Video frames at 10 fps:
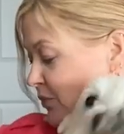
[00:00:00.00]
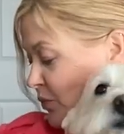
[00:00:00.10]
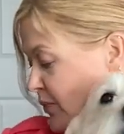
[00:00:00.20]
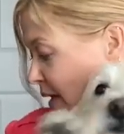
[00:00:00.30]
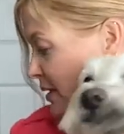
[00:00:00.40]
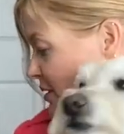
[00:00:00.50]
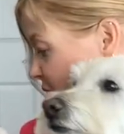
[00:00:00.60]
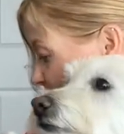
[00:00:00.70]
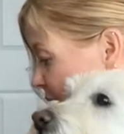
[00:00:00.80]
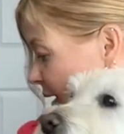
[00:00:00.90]
We made it to
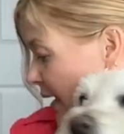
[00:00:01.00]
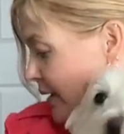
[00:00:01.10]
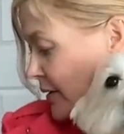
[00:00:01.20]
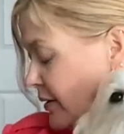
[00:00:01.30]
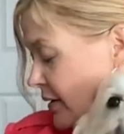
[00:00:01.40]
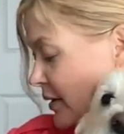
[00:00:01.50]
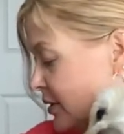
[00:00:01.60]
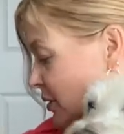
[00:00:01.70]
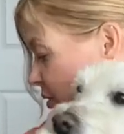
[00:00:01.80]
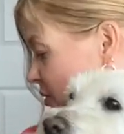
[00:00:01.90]
Friday.
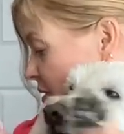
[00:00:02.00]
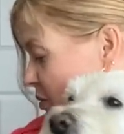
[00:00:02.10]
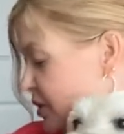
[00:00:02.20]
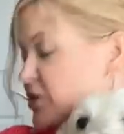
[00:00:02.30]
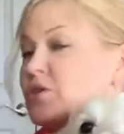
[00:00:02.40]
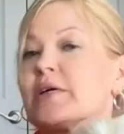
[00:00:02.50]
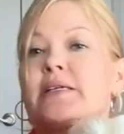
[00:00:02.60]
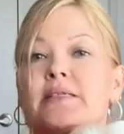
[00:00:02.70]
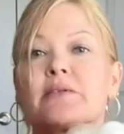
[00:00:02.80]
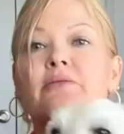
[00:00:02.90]
You just want treats.